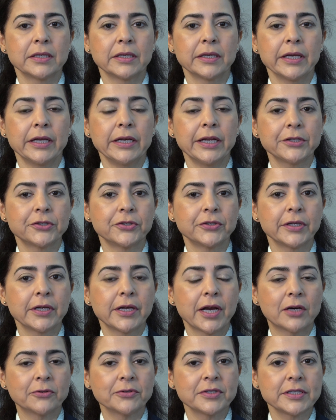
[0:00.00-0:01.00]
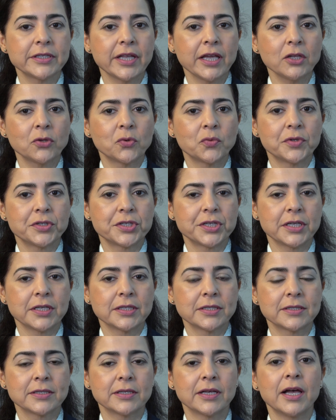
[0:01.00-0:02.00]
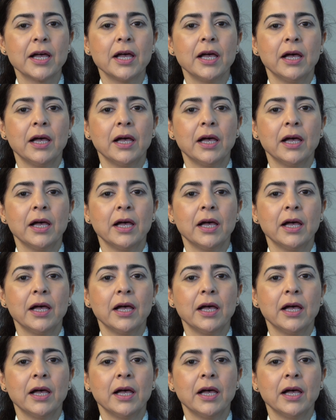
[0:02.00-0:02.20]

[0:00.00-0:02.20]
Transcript: electron ground state, which is